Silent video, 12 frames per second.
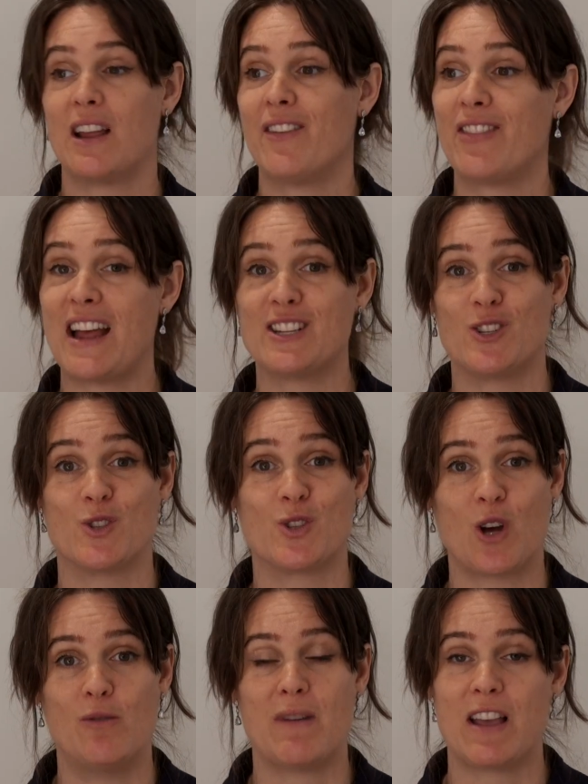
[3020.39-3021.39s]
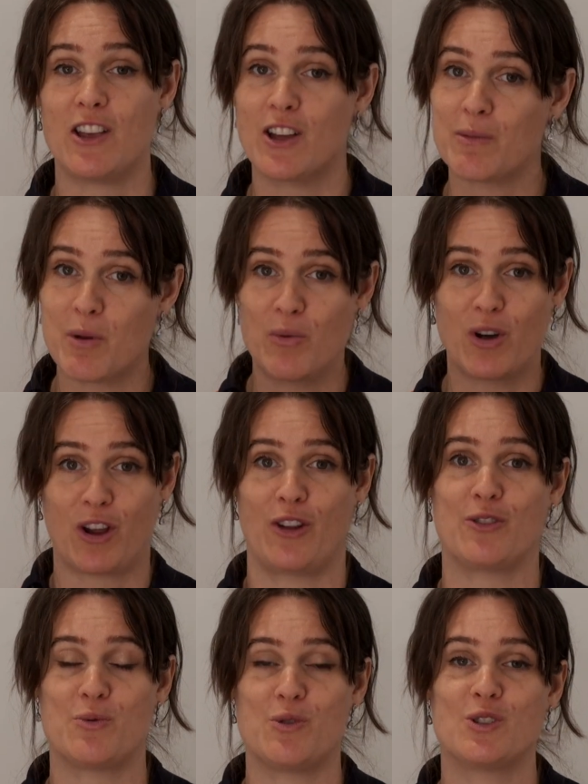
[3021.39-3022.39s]
If that's your soulmate, you're going to be working
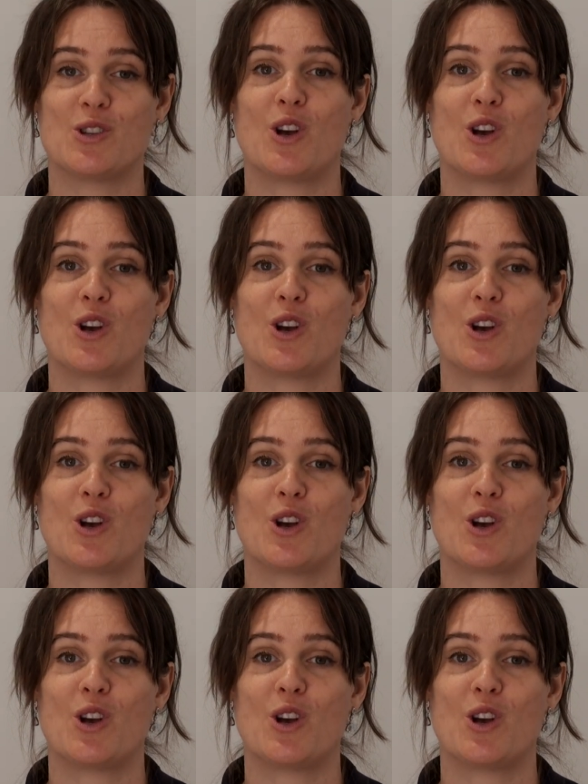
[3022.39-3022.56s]
towards a